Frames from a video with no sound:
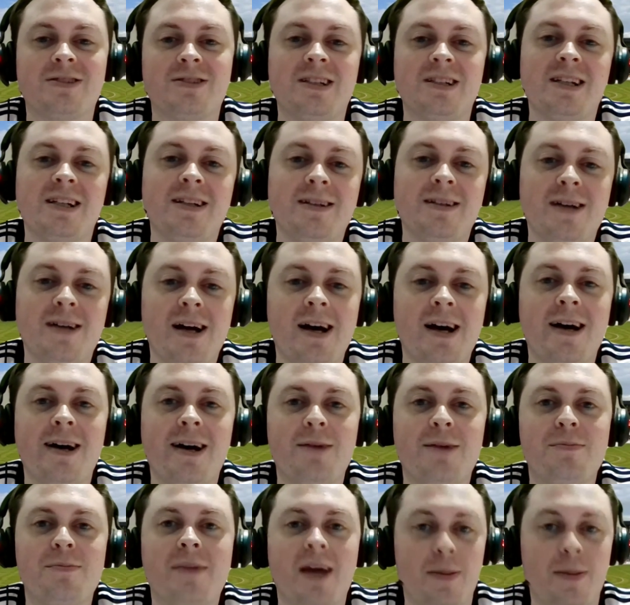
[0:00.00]
Really,
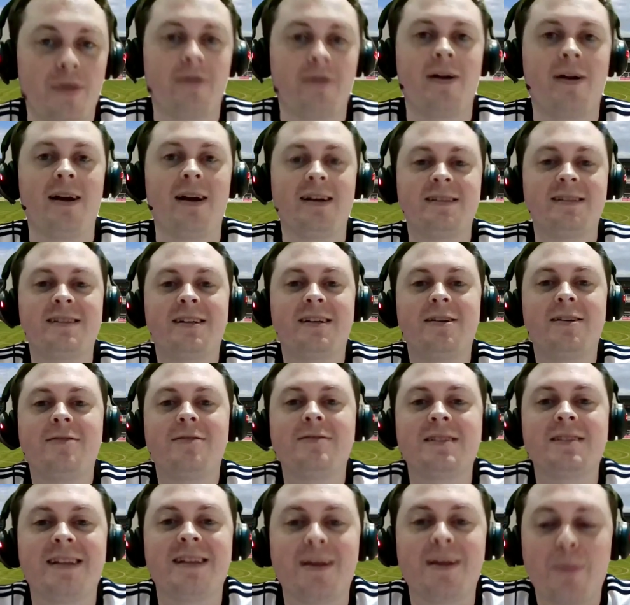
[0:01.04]
keep it realistic,
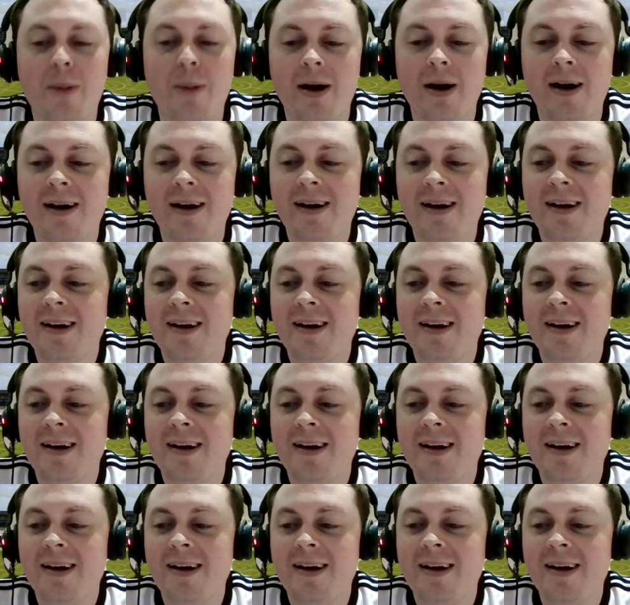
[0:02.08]
obviously, but